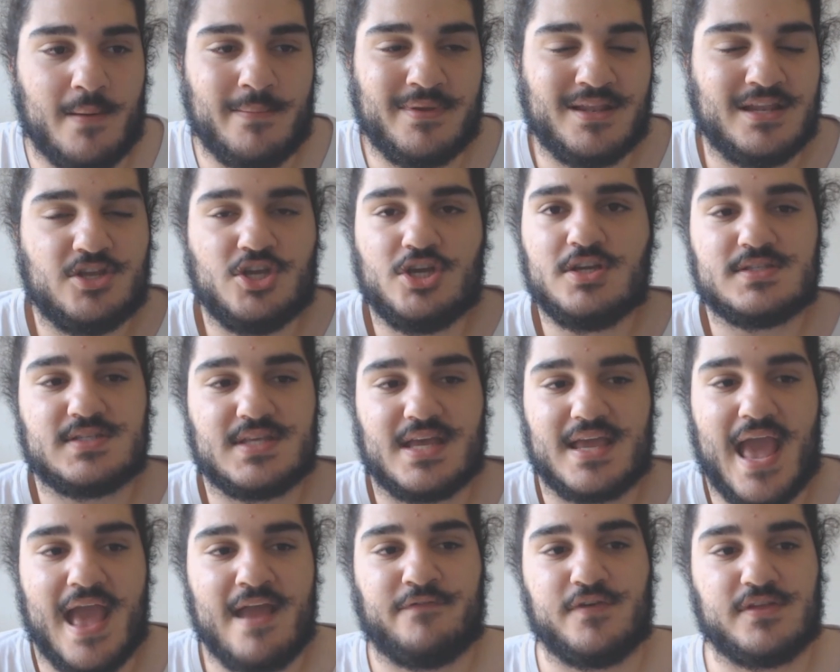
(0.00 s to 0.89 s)
I mean, you could
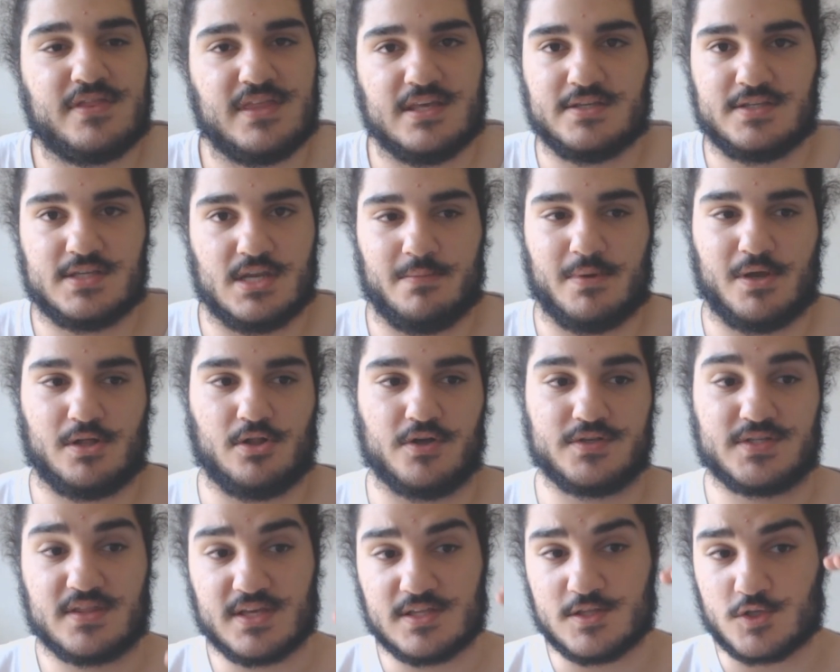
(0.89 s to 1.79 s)
say everything's going to be
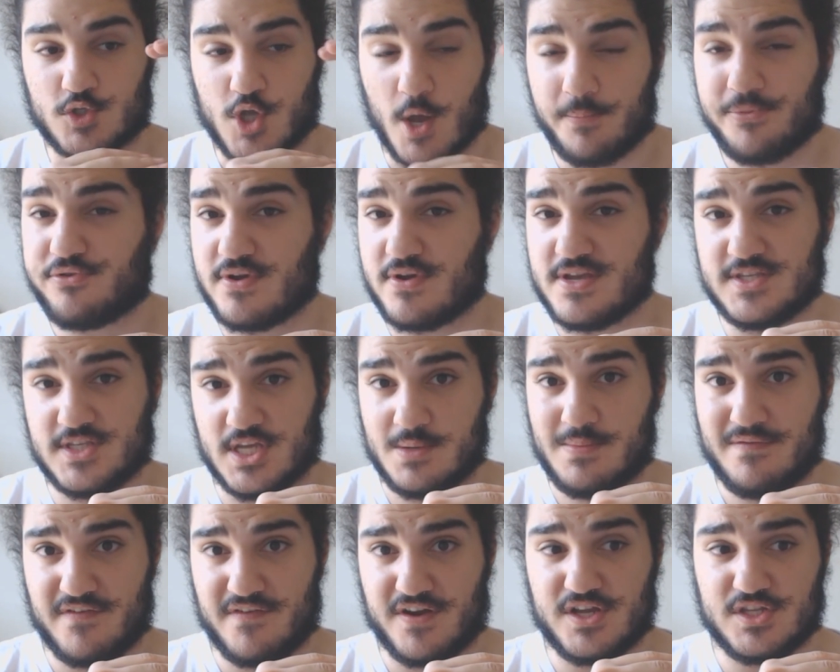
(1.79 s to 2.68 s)
close. I think the top 3 is
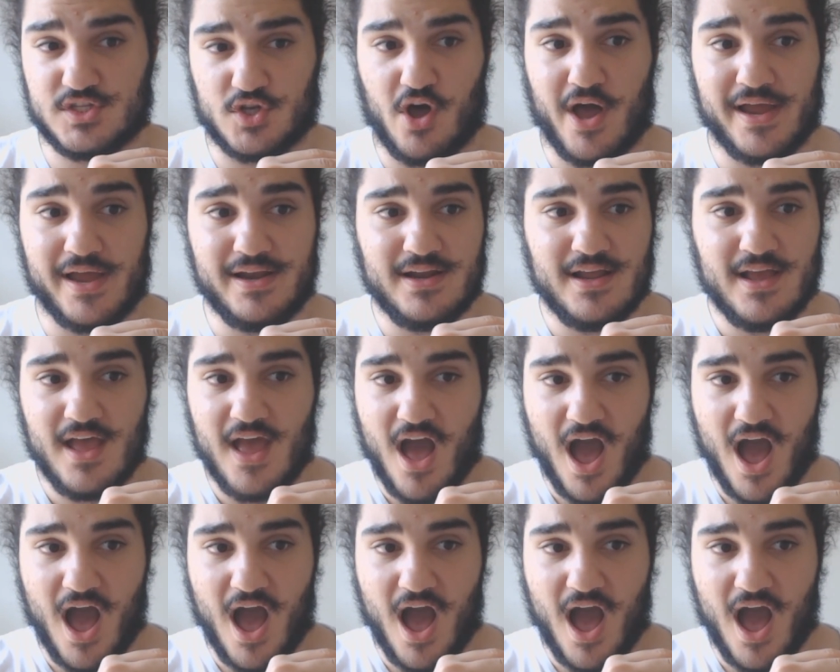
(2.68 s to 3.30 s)
going to be very tight.